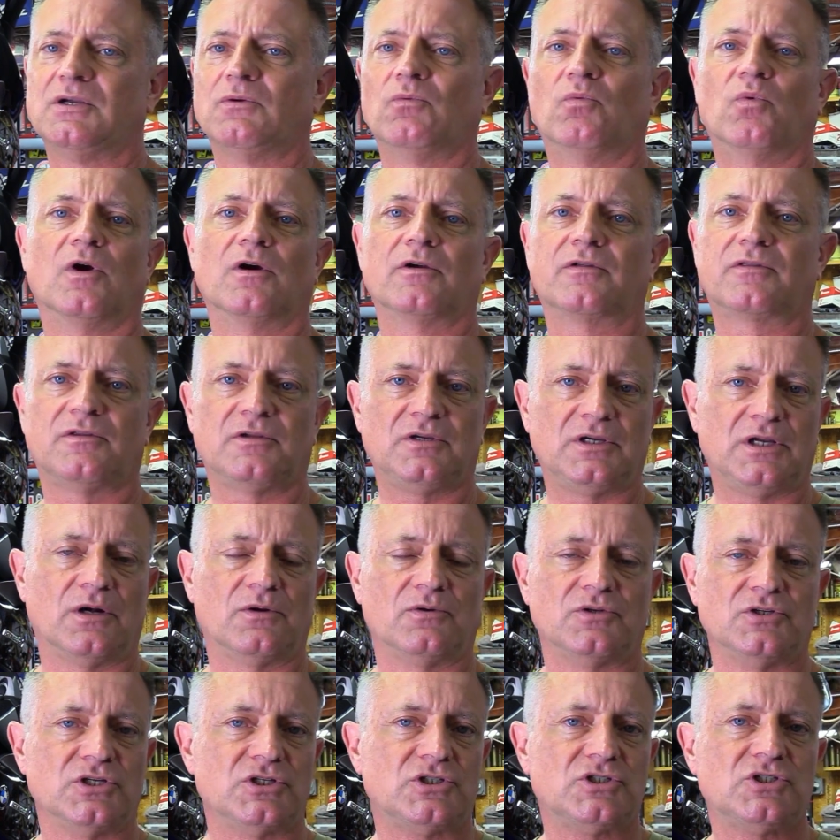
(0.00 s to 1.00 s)
it worth,
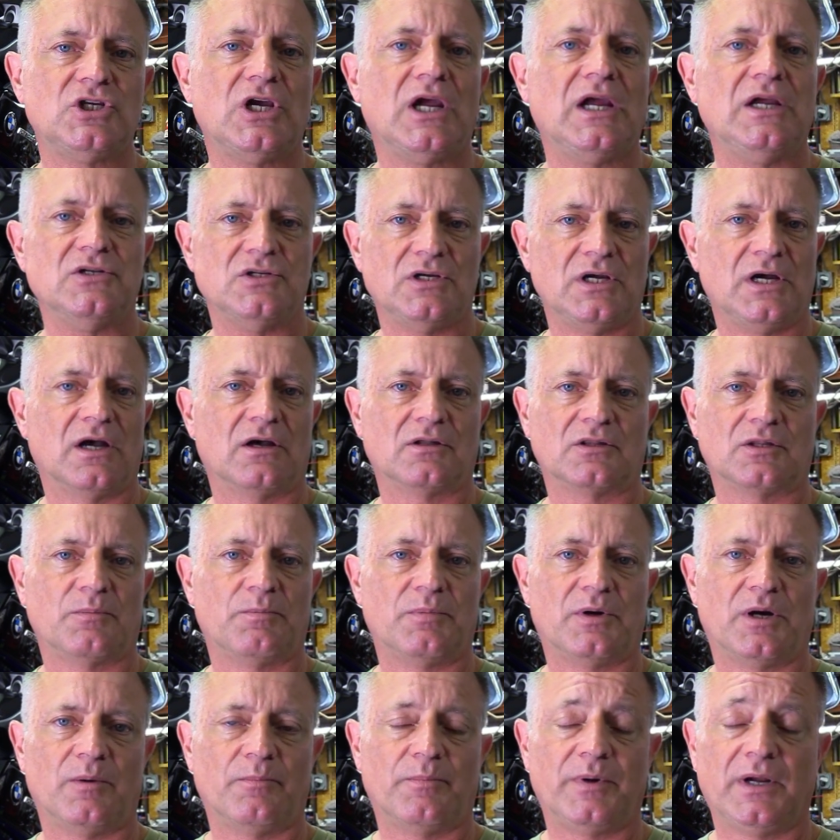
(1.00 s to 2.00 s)
just changing out the
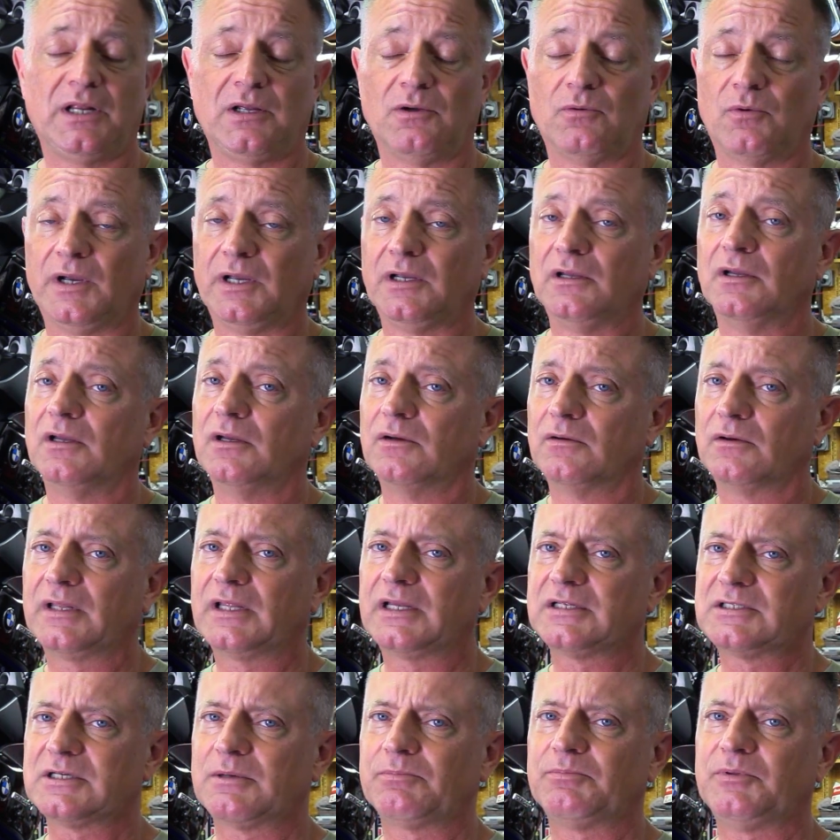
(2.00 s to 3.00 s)
pump anyway? Well,
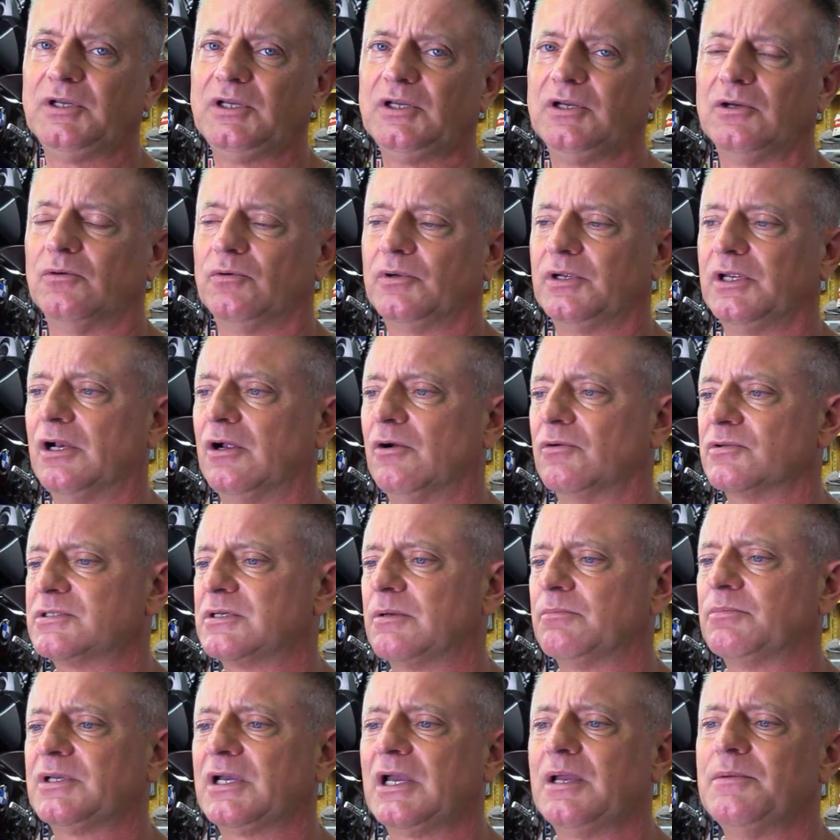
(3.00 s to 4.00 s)
that's up to you.
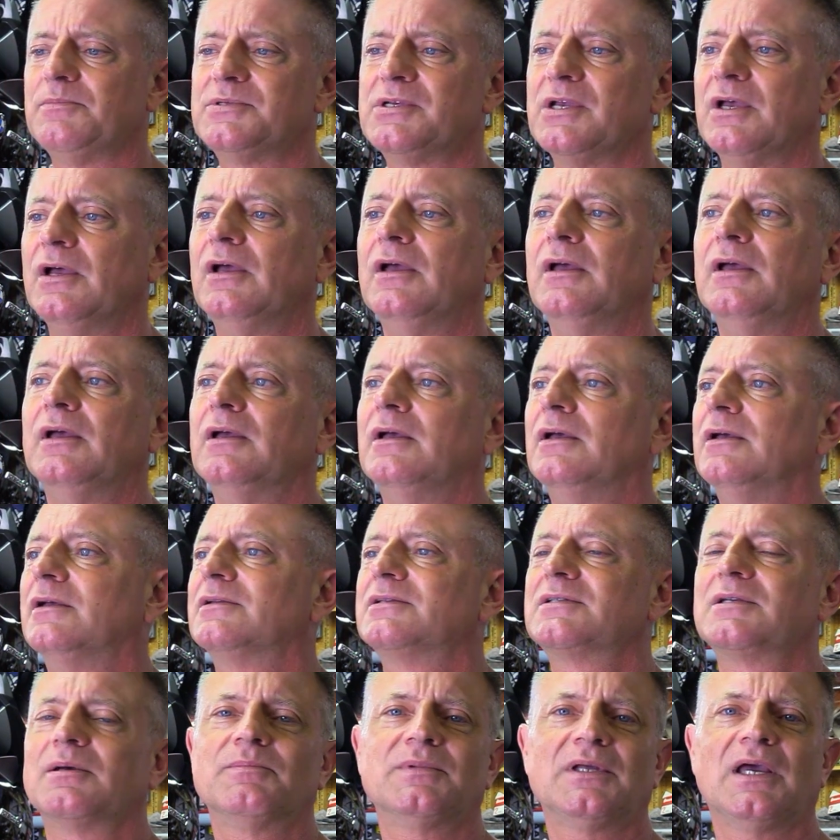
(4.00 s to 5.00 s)

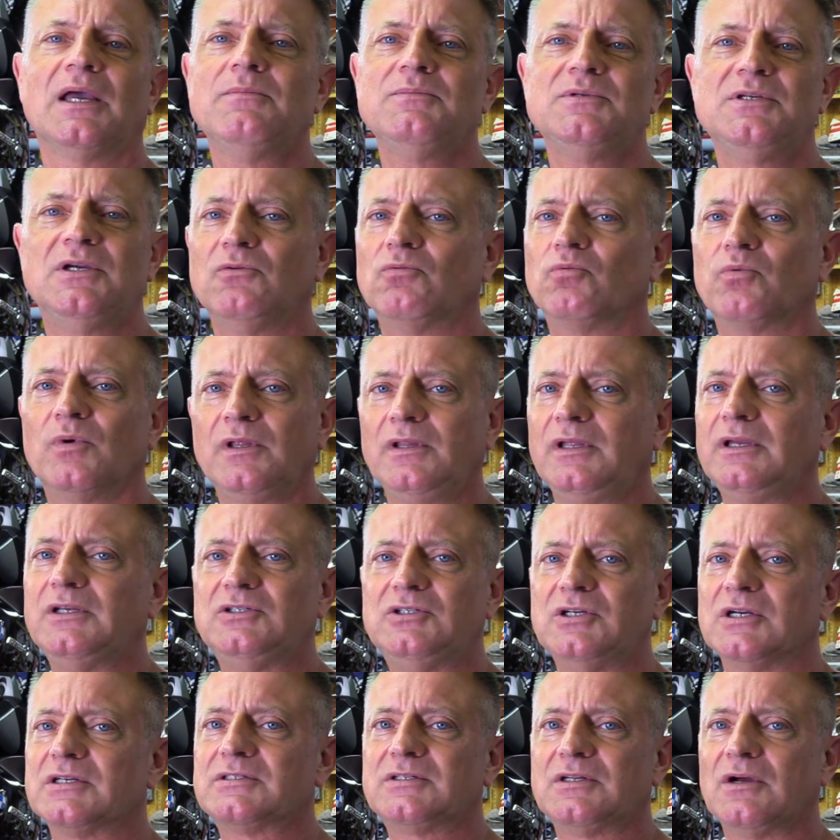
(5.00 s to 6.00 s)
Sometimes you really
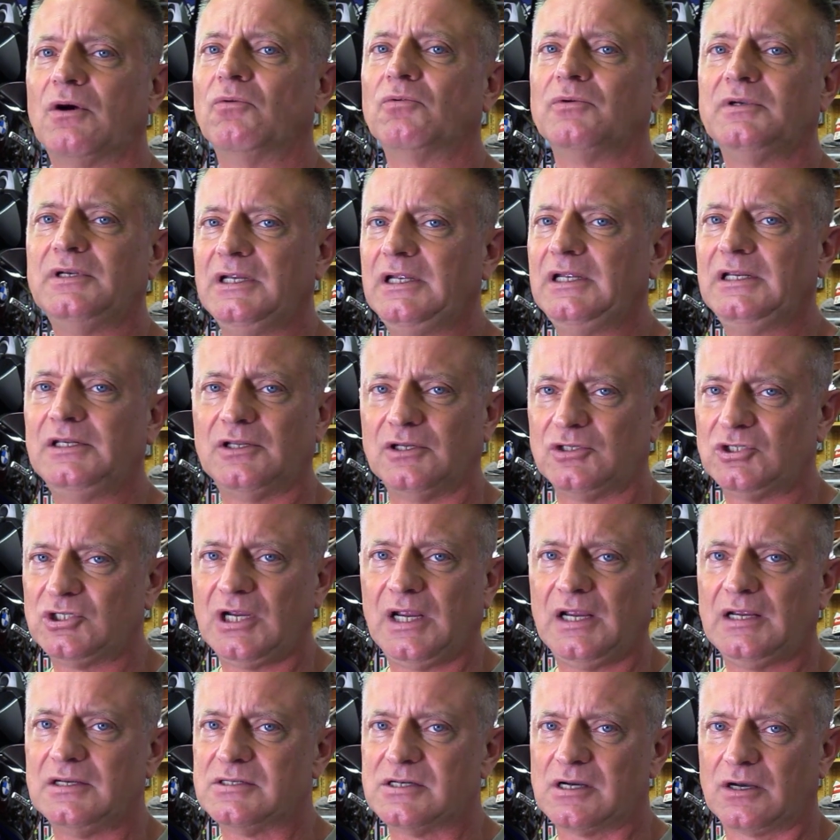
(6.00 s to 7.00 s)
just don't need to
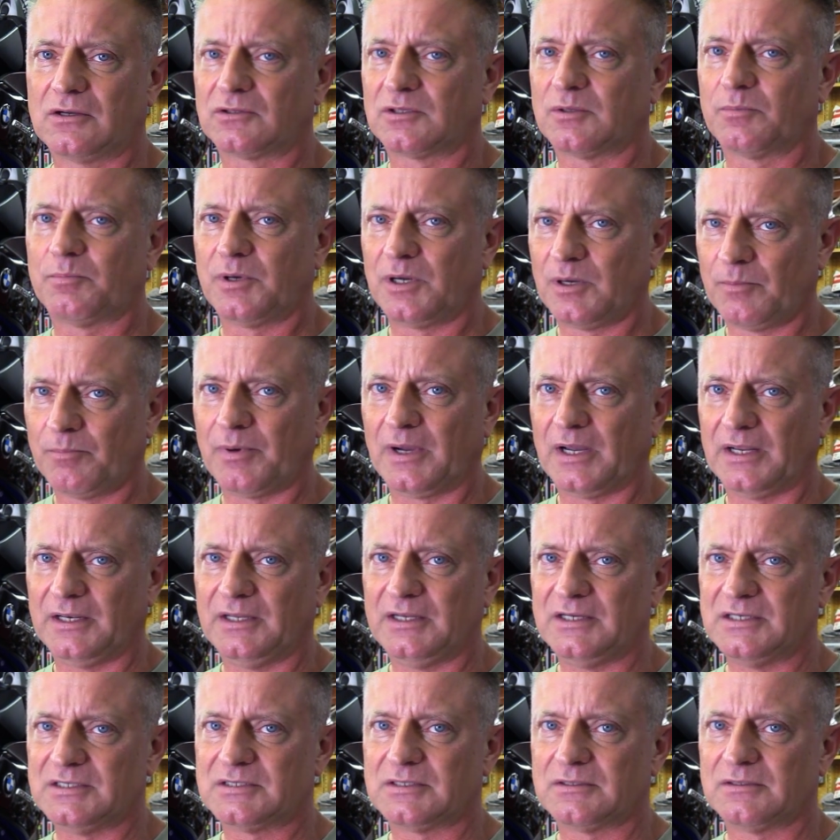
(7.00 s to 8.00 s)
change out the pump on
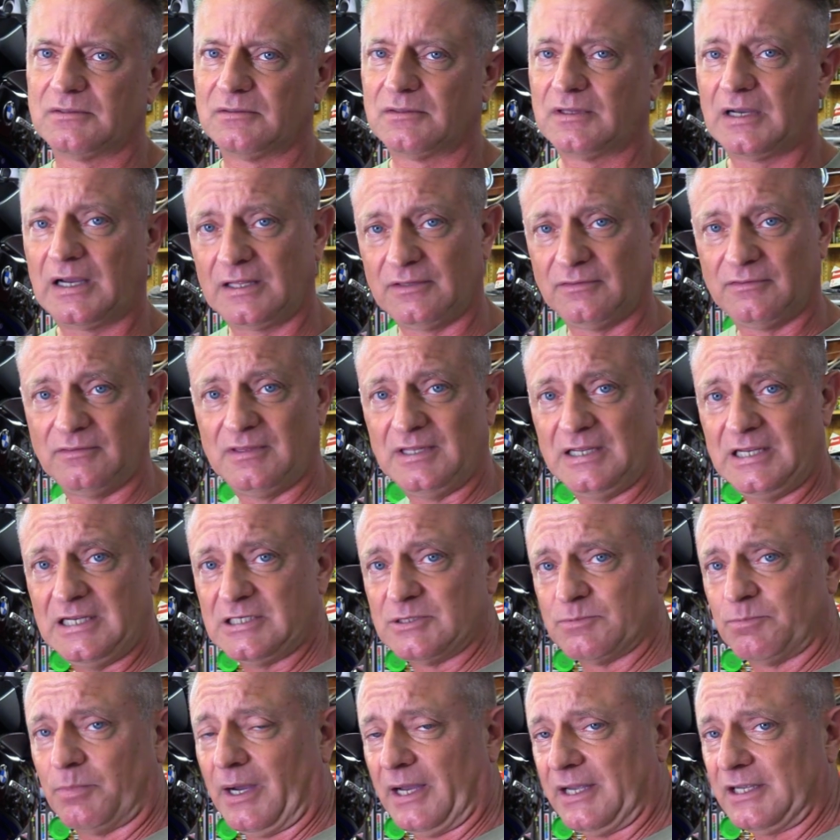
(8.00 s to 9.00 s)

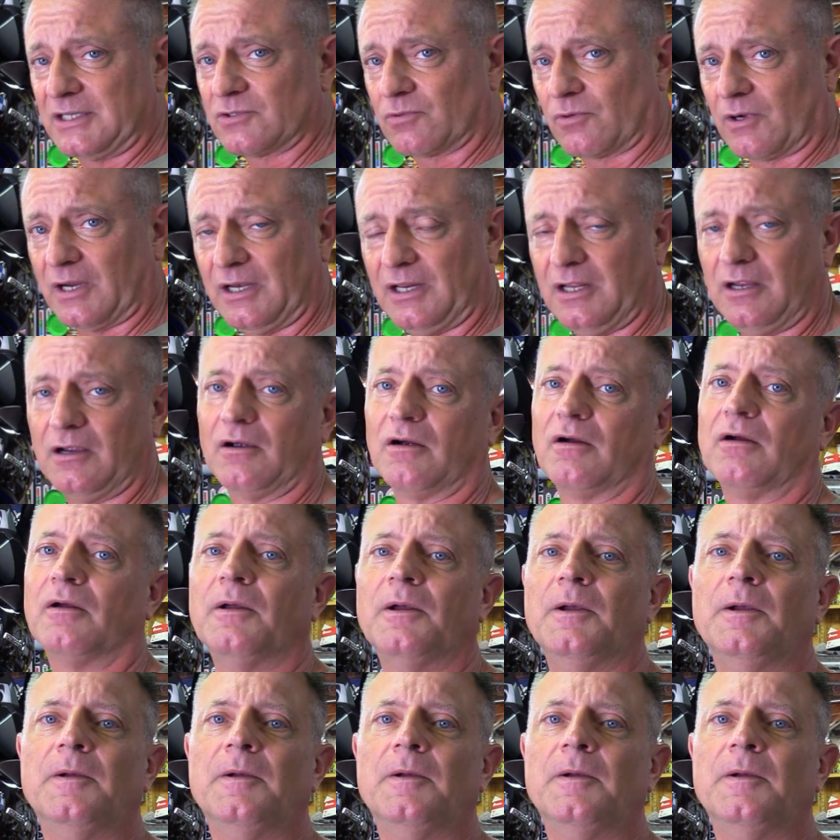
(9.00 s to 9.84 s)
these bikes right here.